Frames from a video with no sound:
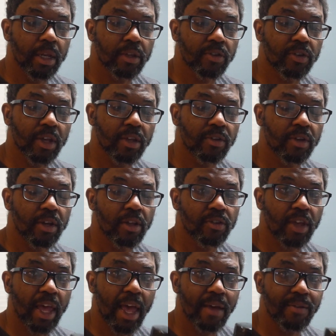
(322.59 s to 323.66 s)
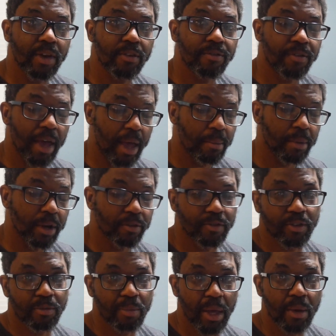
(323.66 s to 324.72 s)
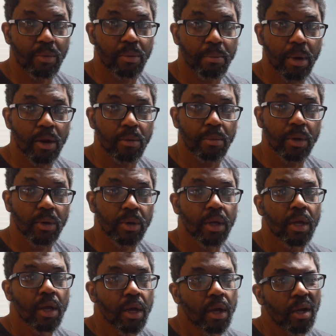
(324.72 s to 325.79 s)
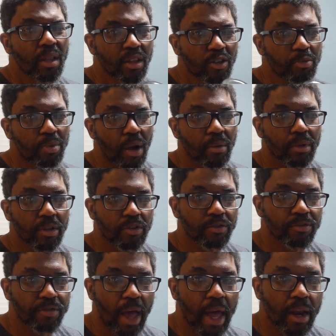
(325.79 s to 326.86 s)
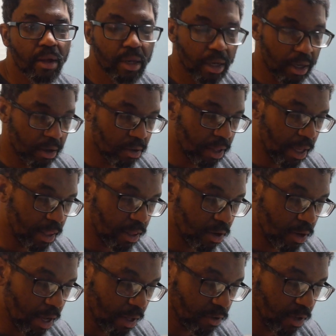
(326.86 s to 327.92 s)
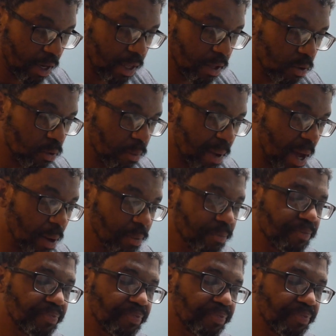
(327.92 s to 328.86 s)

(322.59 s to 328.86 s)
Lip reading: It says it doesn't have any fat, but if it's made with buttermilk, there's probably some fat in here that they're not telling you about.